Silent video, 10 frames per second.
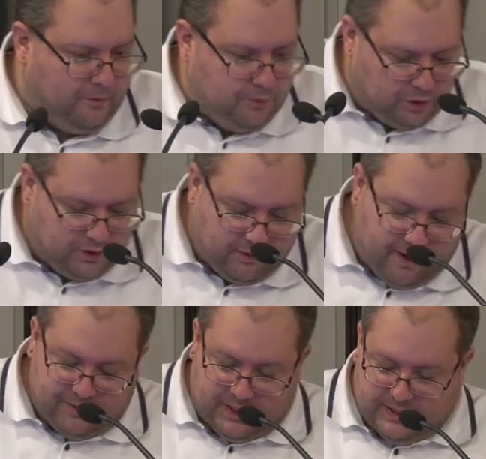for the
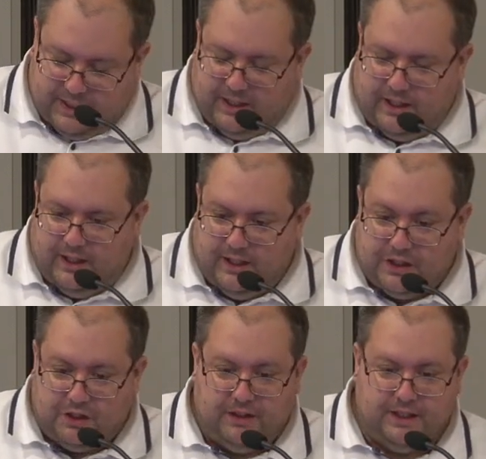RAM disk
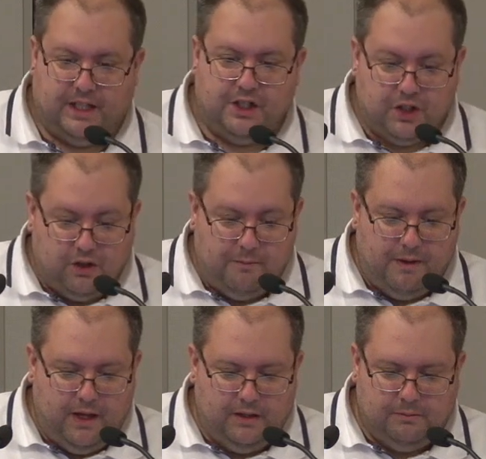initialization
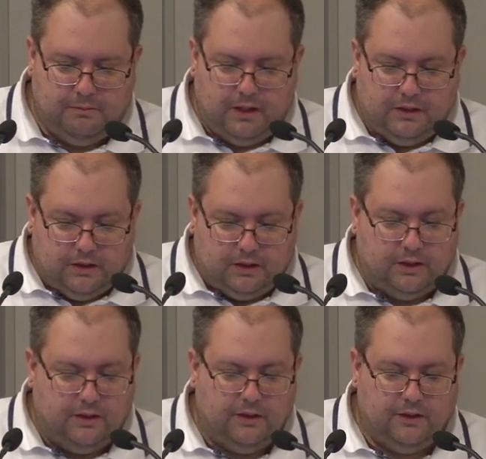command, but
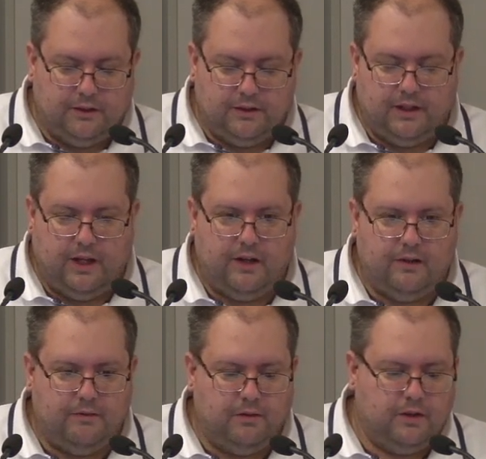uh,
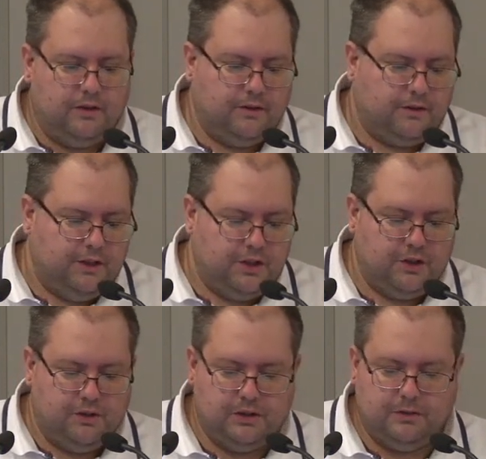there were
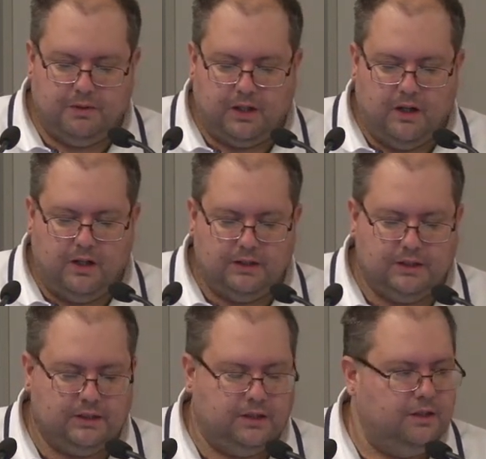issues
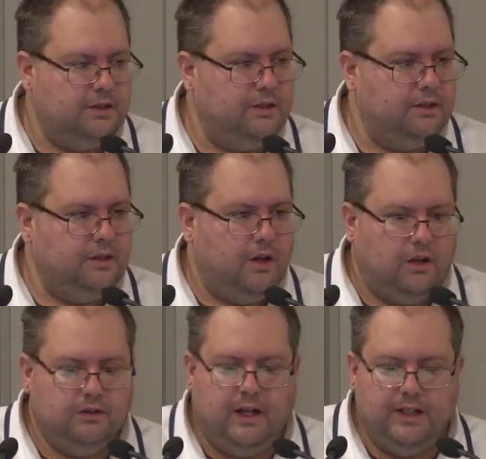because uh,
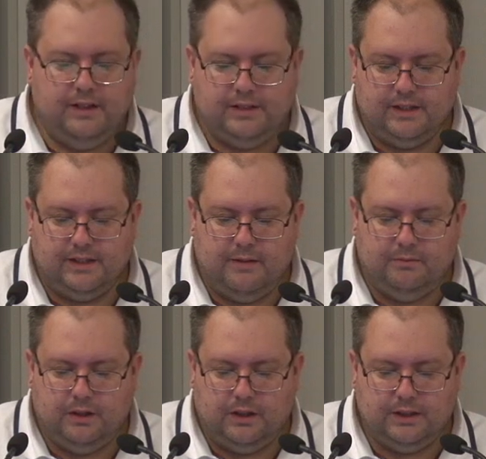online
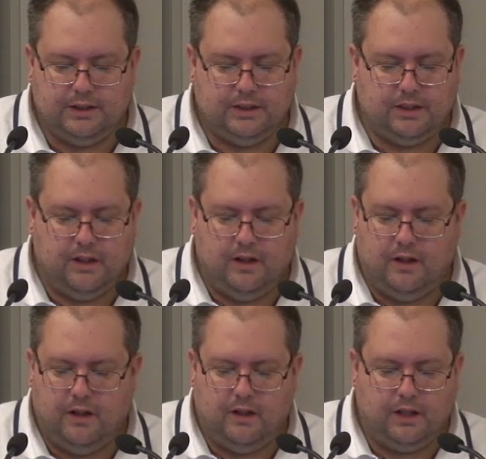disassemblers
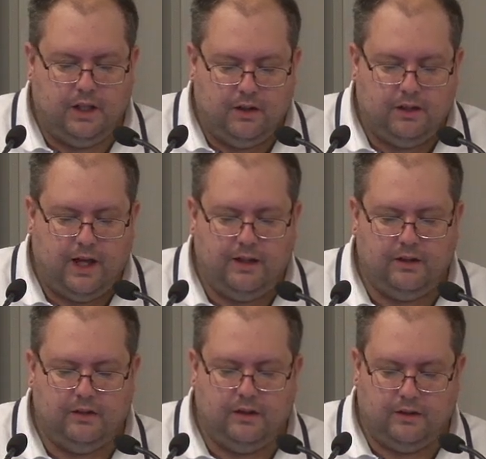uh, cannot
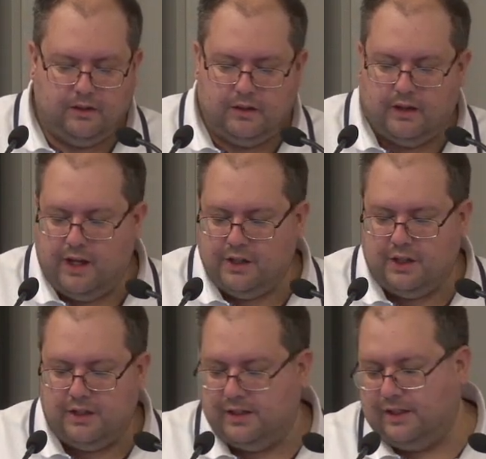handle the
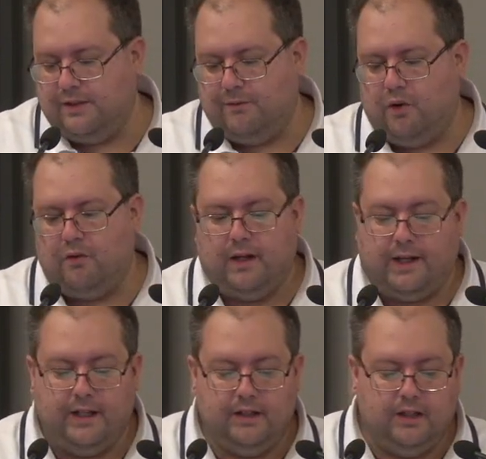
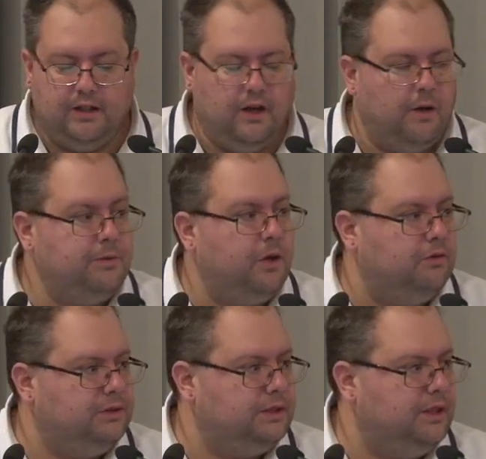HD64180
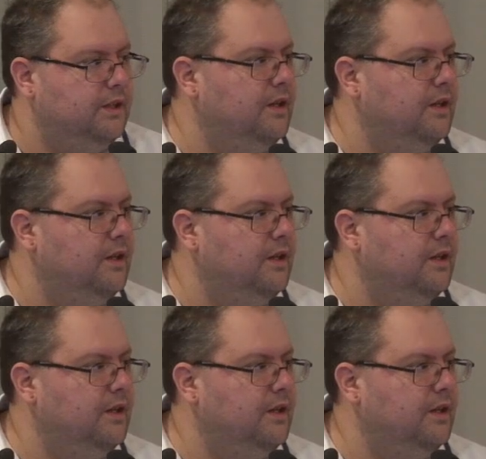opcodes.